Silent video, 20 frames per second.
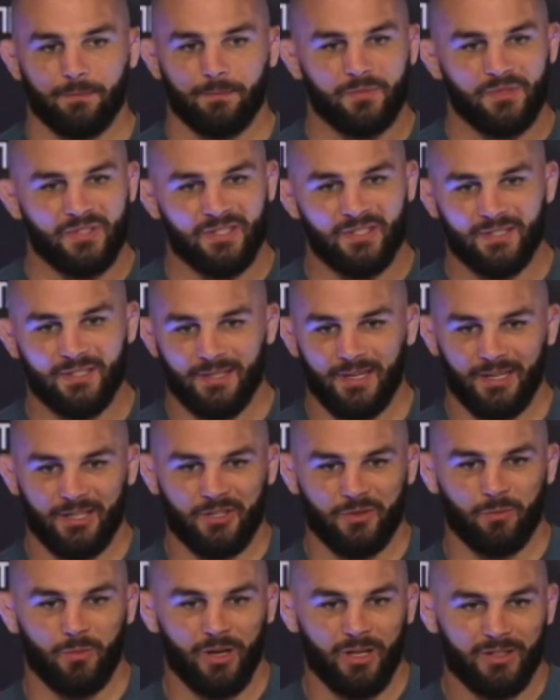
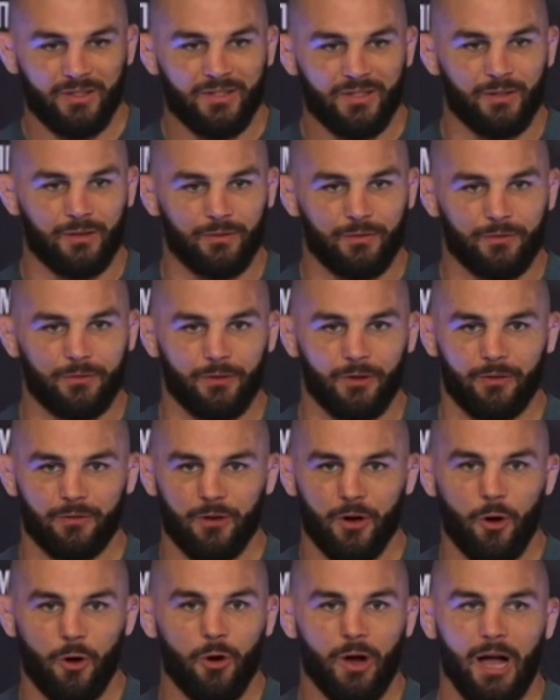6 months of
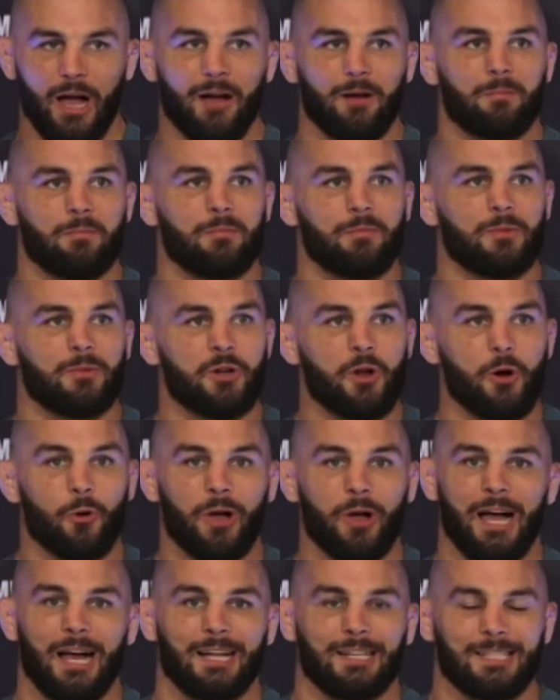no
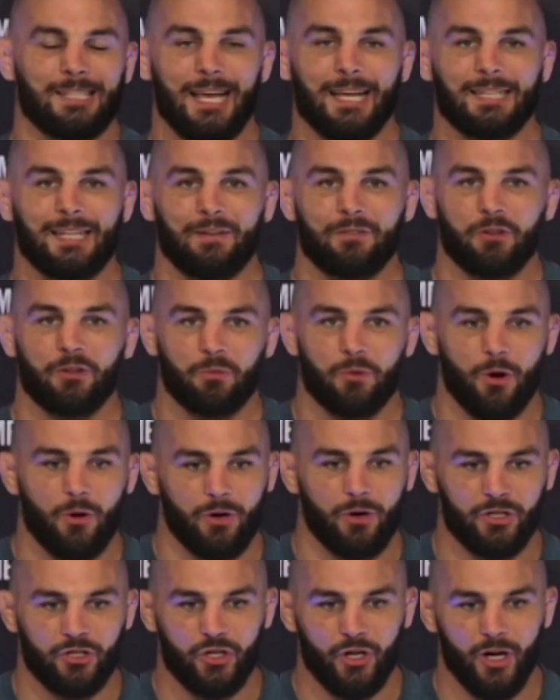contact after the
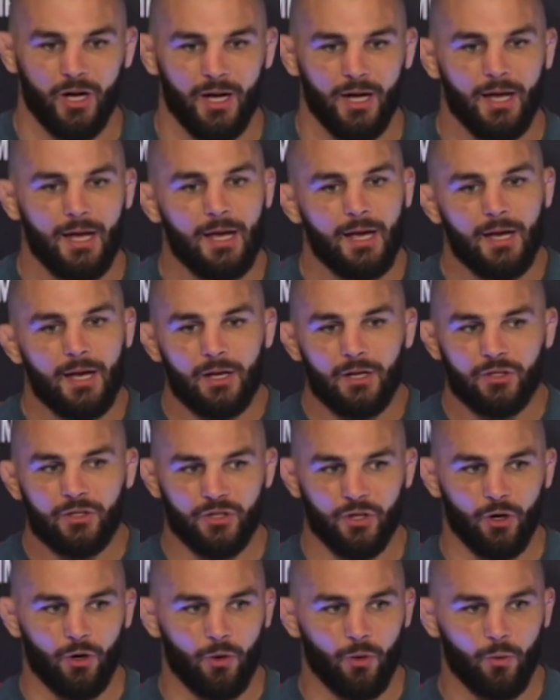broken jaw.
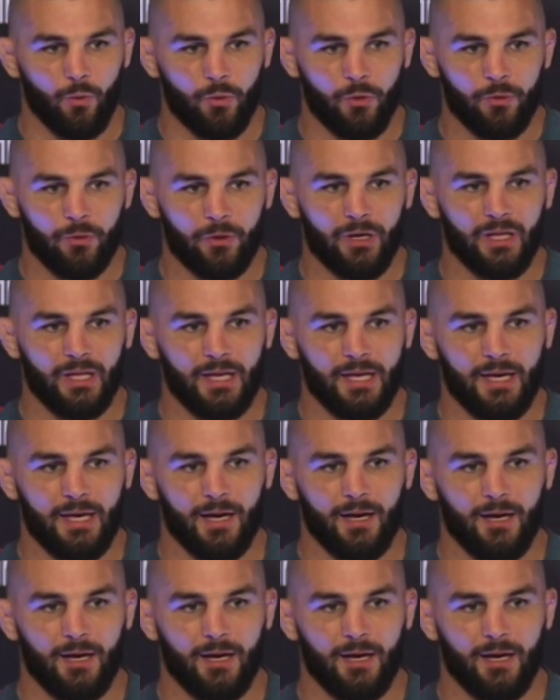So we really